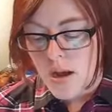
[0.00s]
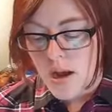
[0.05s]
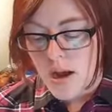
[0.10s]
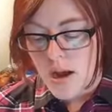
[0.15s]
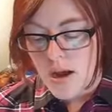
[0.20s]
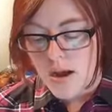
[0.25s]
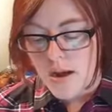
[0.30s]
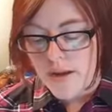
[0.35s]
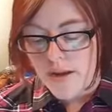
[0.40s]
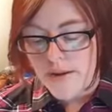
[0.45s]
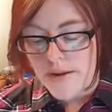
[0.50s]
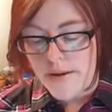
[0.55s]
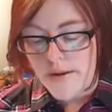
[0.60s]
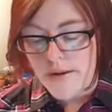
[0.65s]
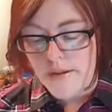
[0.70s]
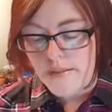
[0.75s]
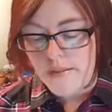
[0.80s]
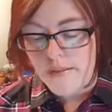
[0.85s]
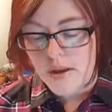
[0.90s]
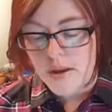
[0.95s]

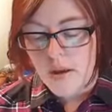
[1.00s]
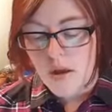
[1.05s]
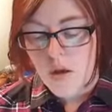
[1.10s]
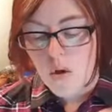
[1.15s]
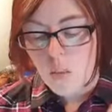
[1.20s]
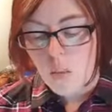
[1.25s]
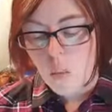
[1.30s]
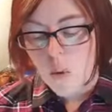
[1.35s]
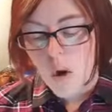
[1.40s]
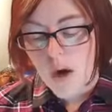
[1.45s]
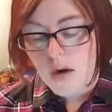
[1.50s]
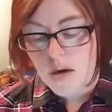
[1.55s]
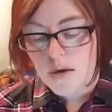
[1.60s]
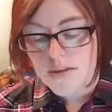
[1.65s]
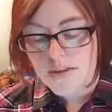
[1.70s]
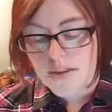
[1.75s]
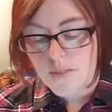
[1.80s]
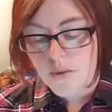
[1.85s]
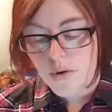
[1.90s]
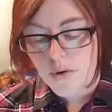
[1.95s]
water
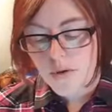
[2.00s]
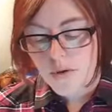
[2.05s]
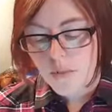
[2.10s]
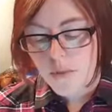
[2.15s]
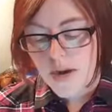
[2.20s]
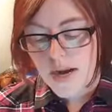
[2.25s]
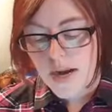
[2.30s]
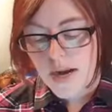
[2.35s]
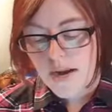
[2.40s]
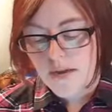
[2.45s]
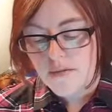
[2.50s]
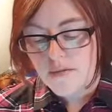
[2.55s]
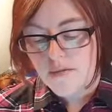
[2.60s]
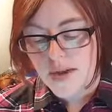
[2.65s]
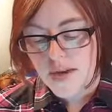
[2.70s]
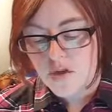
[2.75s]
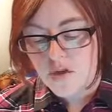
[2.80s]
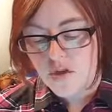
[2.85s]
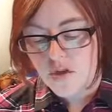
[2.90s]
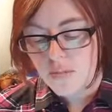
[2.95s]
is number 3,
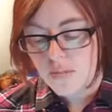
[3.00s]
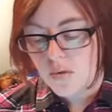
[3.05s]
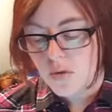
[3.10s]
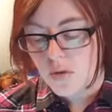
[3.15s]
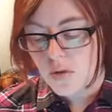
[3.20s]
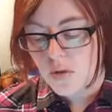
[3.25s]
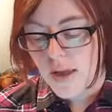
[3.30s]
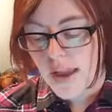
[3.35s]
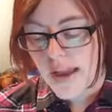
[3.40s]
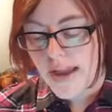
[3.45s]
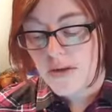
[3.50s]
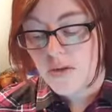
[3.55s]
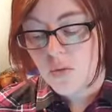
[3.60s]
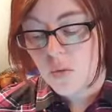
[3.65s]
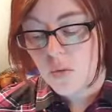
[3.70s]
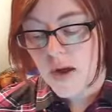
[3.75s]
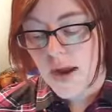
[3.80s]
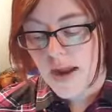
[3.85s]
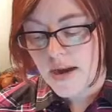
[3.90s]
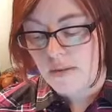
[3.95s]
vegetable and
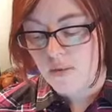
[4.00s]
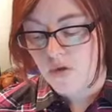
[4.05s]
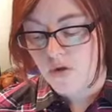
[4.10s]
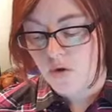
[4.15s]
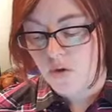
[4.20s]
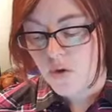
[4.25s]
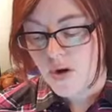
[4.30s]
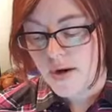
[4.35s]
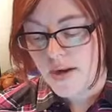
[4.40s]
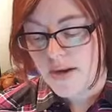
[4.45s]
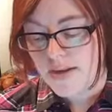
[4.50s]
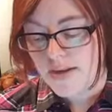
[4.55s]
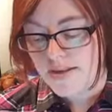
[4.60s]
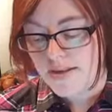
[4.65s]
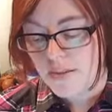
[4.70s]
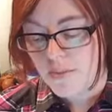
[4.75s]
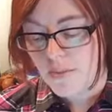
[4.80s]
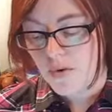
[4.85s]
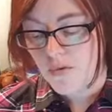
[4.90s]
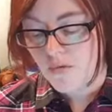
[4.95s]
or animal shortening is
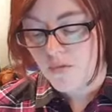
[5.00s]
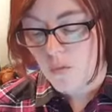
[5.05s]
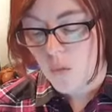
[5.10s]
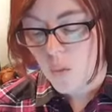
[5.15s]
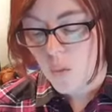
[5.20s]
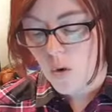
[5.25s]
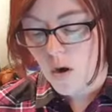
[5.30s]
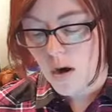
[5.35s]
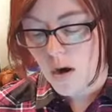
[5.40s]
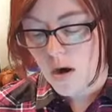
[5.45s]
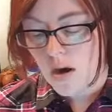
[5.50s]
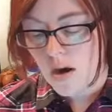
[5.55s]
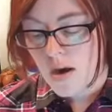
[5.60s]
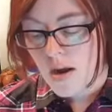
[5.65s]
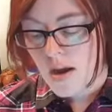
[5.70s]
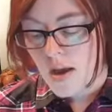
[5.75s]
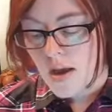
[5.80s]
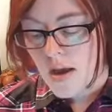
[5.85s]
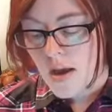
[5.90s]
number 4,